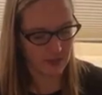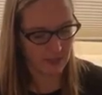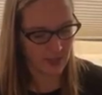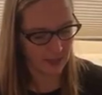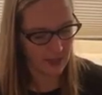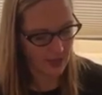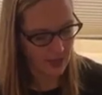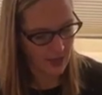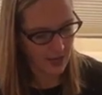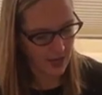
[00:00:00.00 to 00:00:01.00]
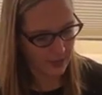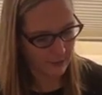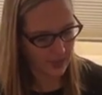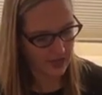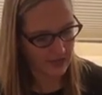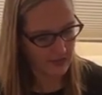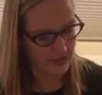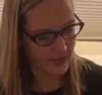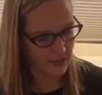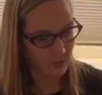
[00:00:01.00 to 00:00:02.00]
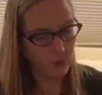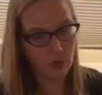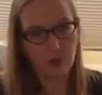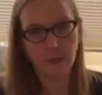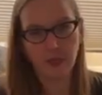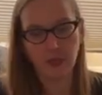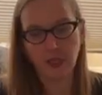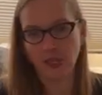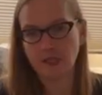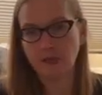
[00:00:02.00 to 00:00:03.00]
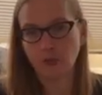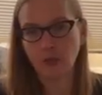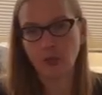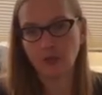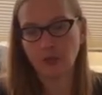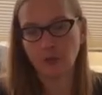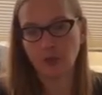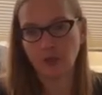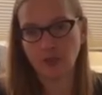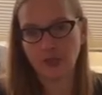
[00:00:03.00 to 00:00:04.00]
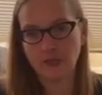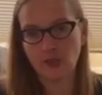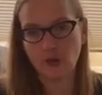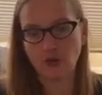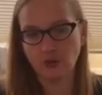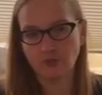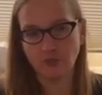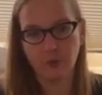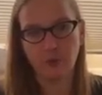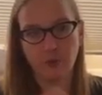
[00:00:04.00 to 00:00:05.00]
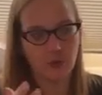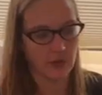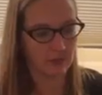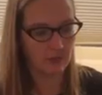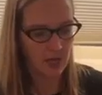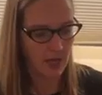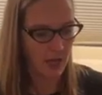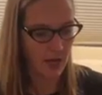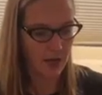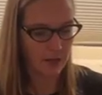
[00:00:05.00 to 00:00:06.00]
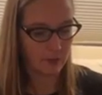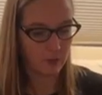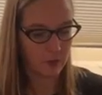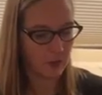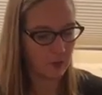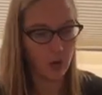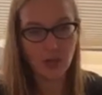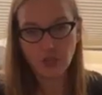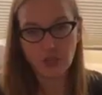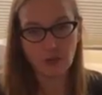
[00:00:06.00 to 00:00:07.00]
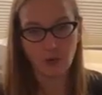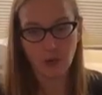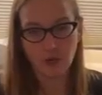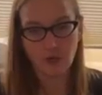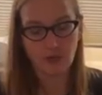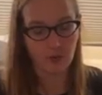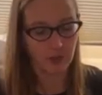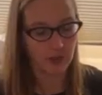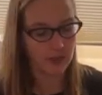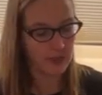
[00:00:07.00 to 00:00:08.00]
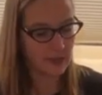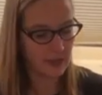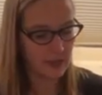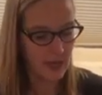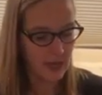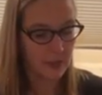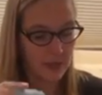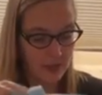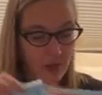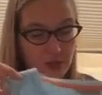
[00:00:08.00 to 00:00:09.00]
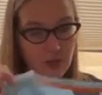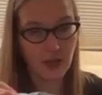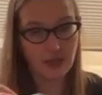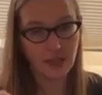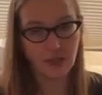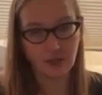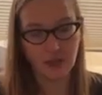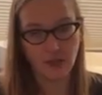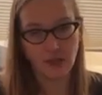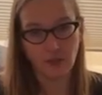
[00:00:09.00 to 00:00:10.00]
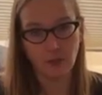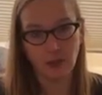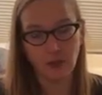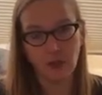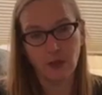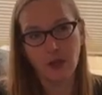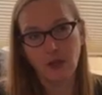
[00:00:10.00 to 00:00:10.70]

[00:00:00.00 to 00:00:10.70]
does stink, because wool apparently has some quality where it is odor diffusing. You can wash it, it washes up really nicely, but it also has the effect of being